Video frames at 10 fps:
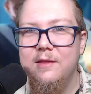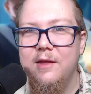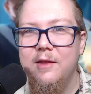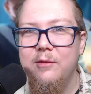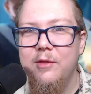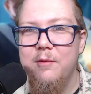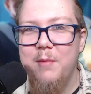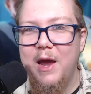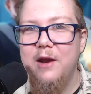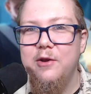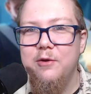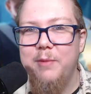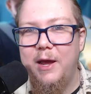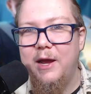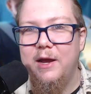that the mana you're
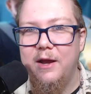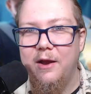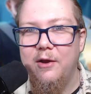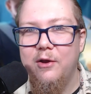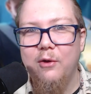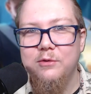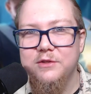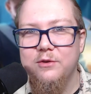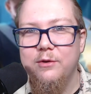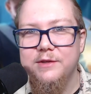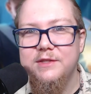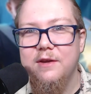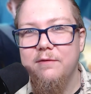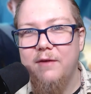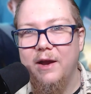paying goes towards the
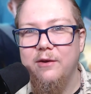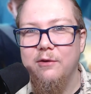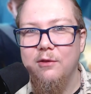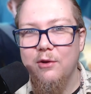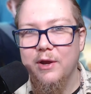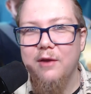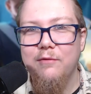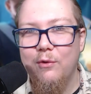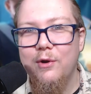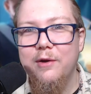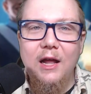effect you're looking for.